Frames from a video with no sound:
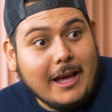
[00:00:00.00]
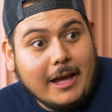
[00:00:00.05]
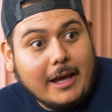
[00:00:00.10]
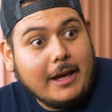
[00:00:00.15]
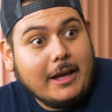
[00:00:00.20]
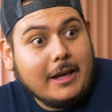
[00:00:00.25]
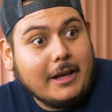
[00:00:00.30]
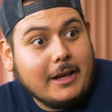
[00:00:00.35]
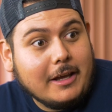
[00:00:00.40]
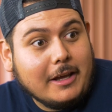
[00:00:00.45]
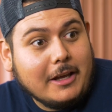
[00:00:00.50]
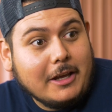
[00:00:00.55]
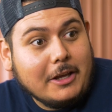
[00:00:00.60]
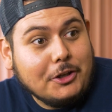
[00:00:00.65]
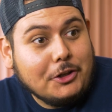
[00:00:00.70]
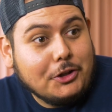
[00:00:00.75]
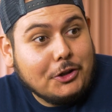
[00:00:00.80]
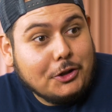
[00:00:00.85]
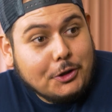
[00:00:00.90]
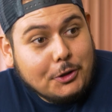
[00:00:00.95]
Hey,
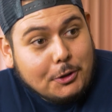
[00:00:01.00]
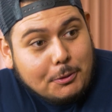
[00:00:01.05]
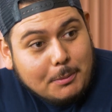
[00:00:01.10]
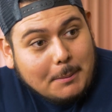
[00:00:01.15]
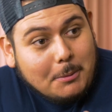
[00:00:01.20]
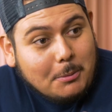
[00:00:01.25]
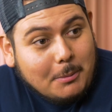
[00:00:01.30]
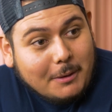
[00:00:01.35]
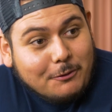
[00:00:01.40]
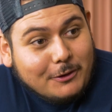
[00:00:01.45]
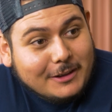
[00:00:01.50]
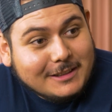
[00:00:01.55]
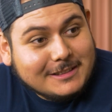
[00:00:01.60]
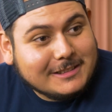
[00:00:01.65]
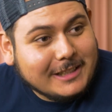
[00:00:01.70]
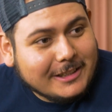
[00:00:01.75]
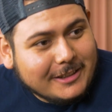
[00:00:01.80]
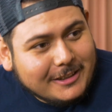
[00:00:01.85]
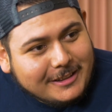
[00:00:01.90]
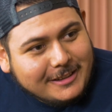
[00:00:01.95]
do you remember my friend
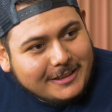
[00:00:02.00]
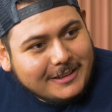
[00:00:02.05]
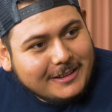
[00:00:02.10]
Sarah?